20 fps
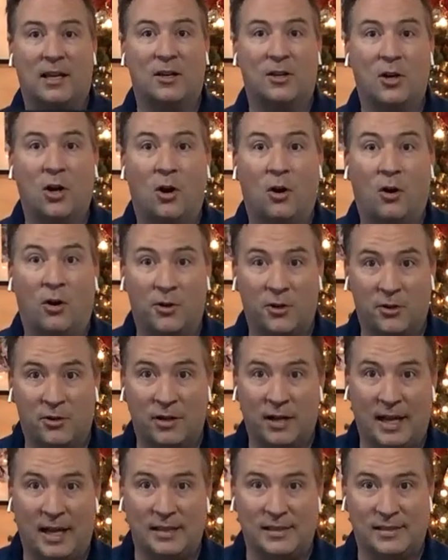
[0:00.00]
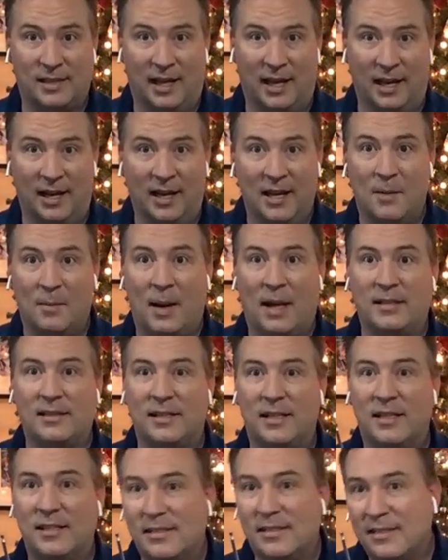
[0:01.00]
that could go on your nightstand.
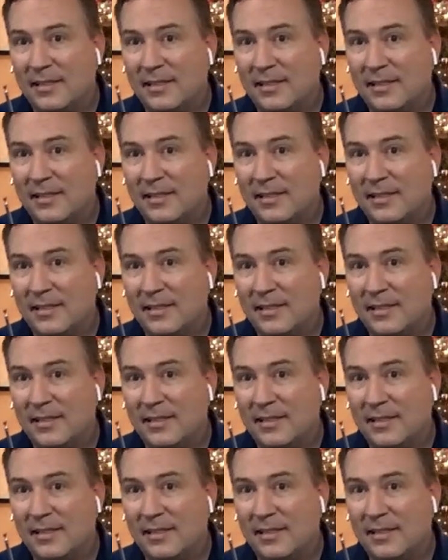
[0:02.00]
Imagine this